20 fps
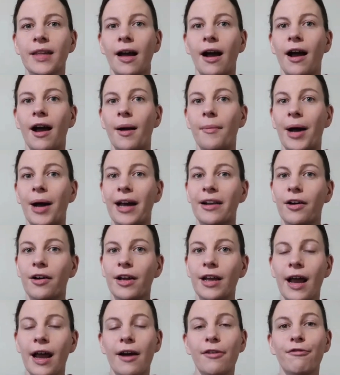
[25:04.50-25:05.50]
And
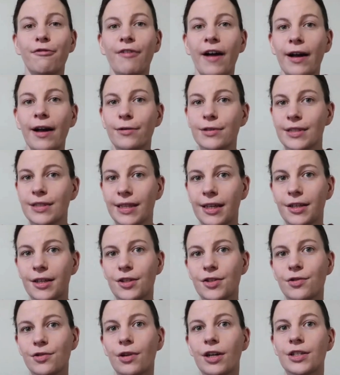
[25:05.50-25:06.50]
I found the
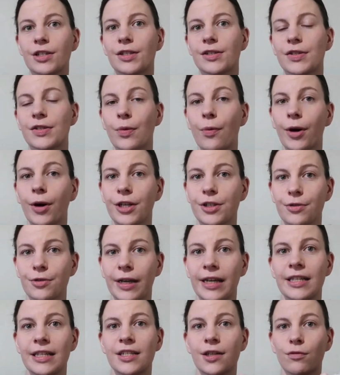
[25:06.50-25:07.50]
instructions quite
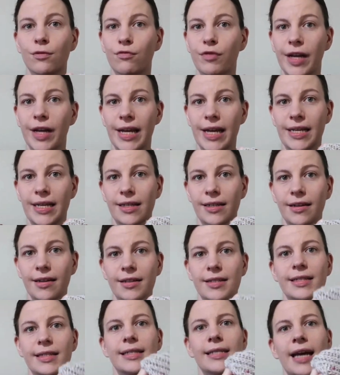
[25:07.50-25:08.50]
tricky to read and
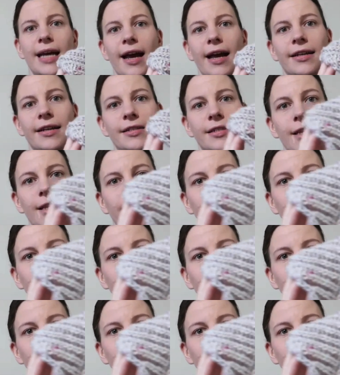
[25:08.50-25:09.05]
understand,